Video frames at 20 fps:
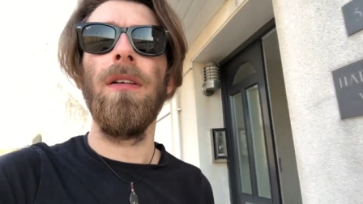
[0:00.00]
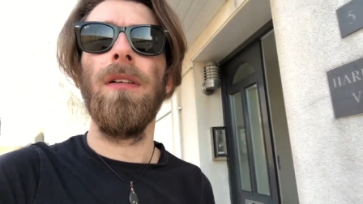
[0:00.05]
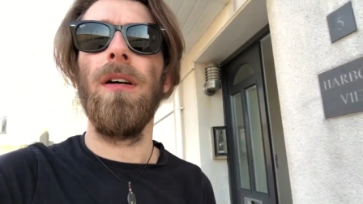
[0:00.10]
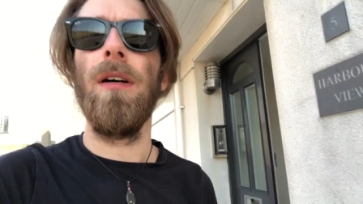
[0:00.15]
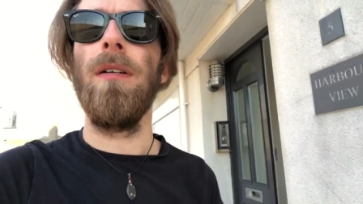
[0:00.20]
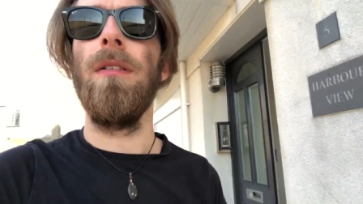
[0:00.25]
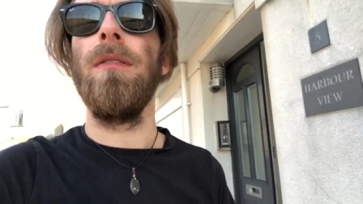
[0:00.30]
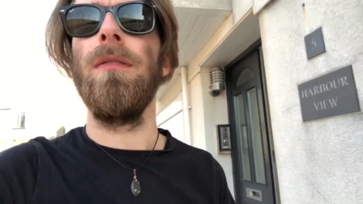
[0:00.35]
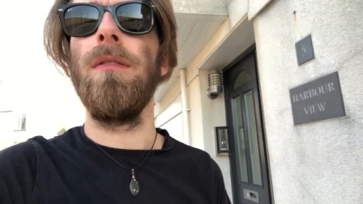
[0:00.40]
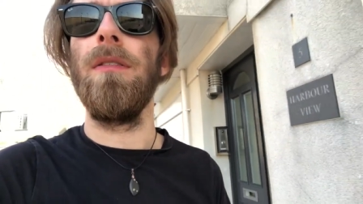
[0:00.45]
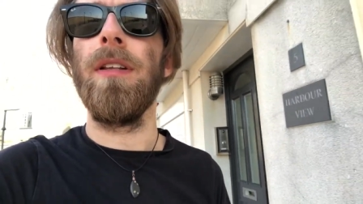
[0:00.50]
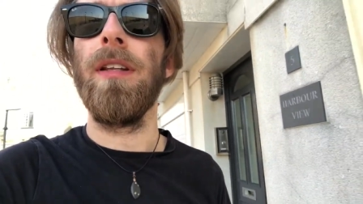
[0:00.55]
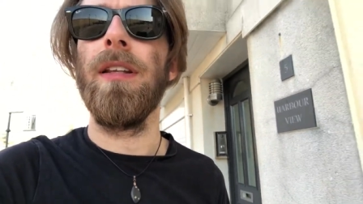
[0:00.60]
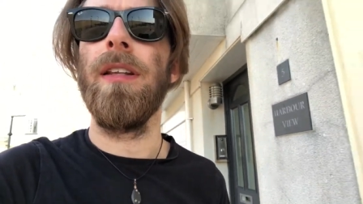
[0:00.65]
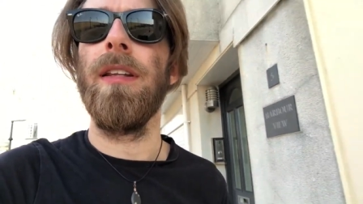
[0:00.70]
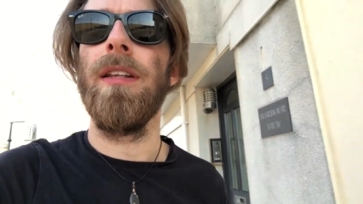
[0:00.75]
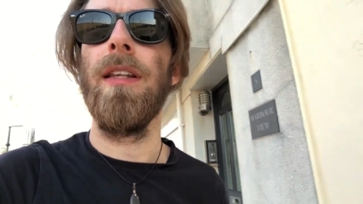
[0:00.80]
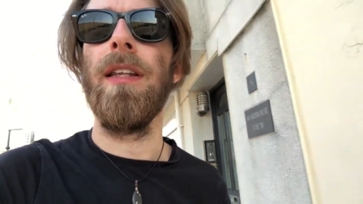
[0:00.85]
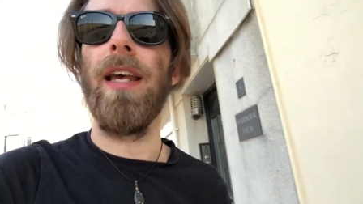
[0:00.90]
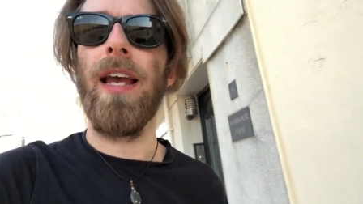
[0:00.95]
Well,
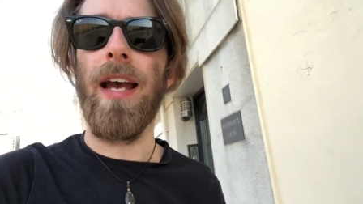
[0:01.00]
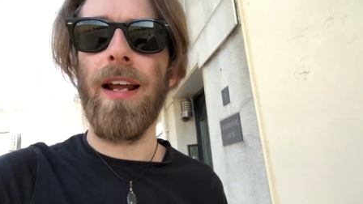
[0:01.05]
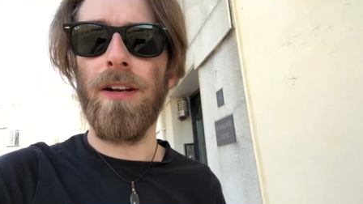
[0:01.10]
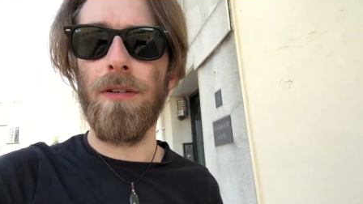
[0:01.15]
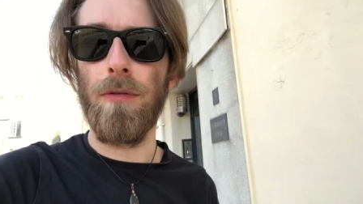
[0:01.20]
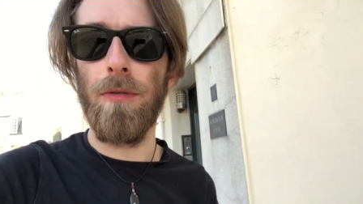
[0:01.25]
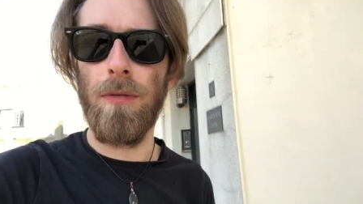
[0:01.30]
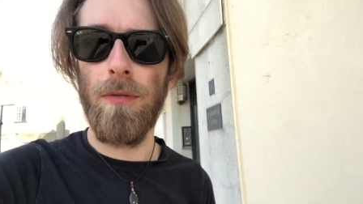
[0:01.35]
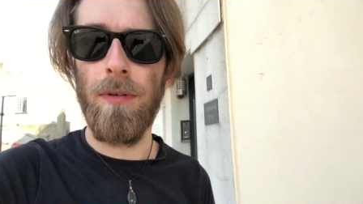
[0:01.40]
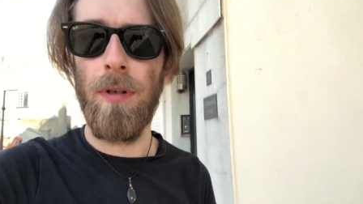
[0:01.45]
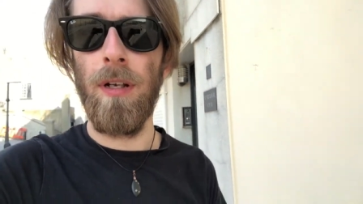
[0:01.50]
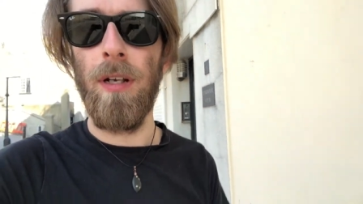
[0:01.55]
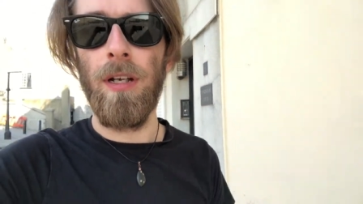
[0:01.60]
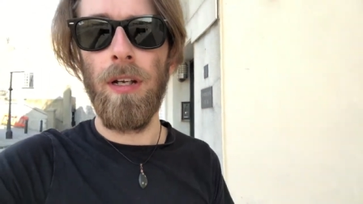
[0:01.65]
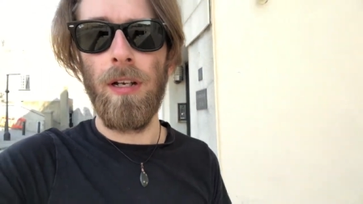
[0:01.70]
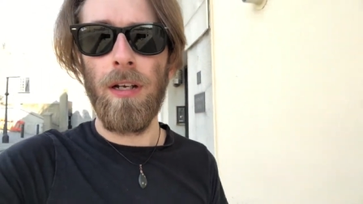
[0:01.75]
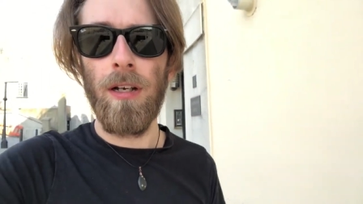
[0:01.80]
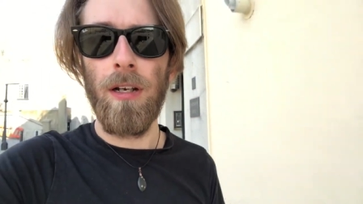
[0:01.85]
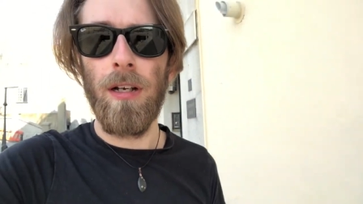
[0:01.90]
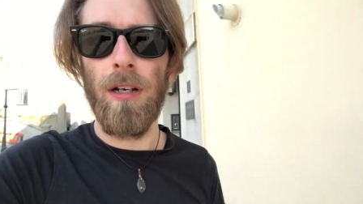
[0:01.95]
the end will,
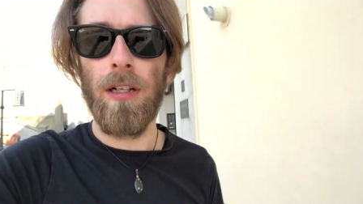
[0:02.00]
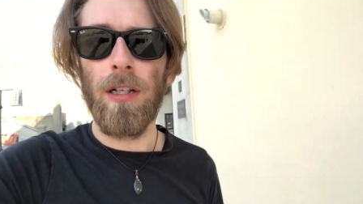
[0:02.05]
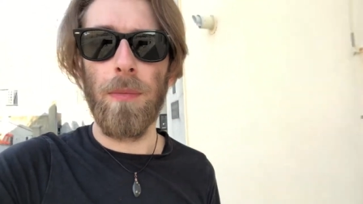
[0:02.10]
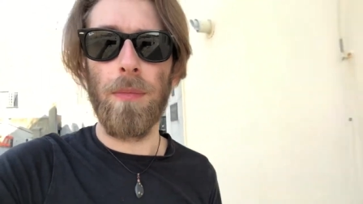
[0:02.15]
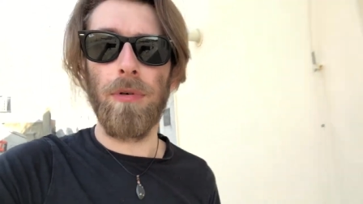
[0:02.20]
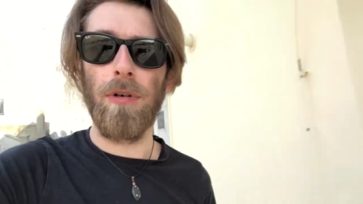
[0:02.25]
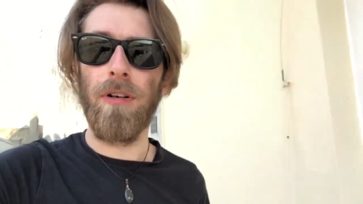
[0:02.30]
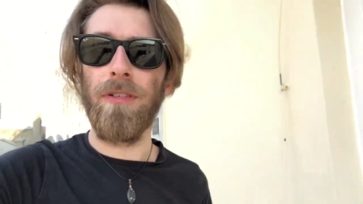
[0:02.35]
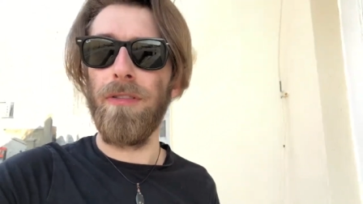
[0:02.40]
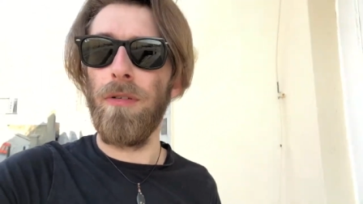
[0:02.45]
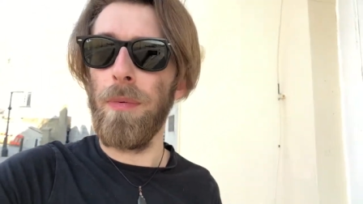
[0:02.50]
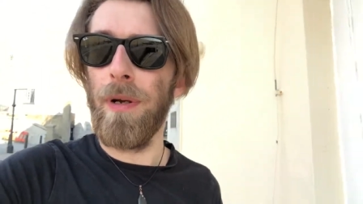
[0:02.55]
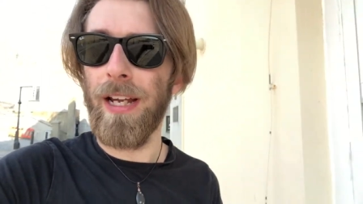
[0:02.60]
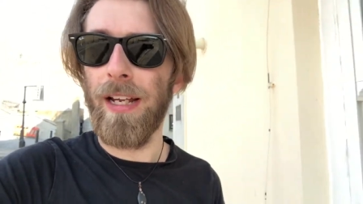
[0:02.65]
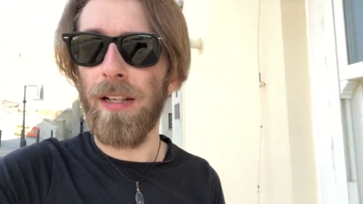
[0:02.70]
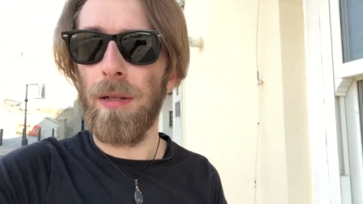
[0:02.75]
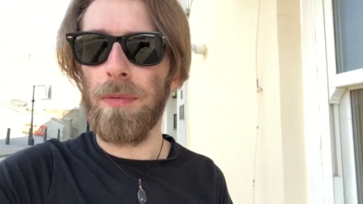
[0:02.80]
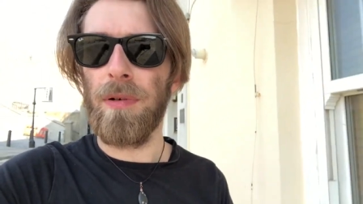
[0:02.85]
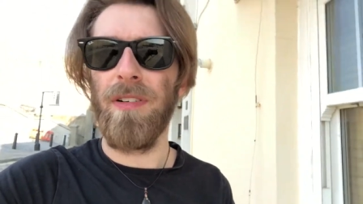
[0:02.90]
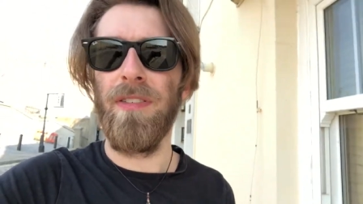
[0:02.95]
the proof will be
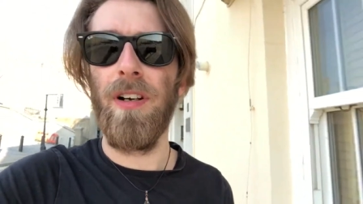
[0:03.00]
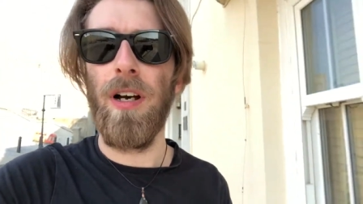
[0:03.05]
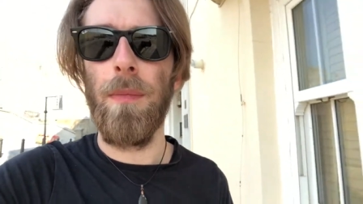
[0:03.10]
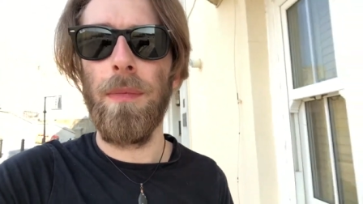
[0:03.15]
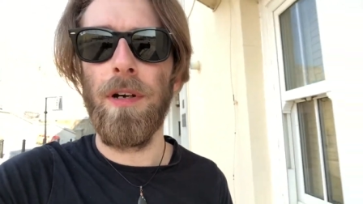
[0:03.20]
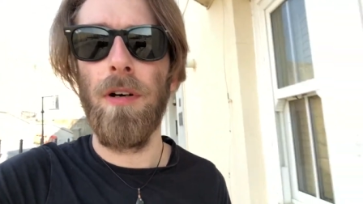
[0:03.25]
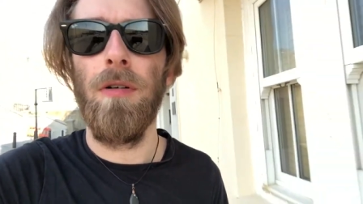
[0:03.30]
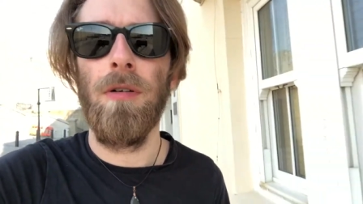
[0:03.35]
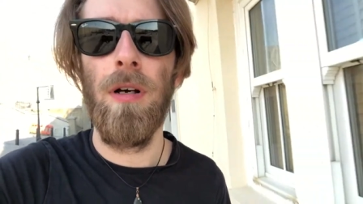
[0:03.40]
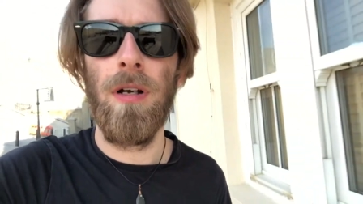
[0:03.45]
in the proverbial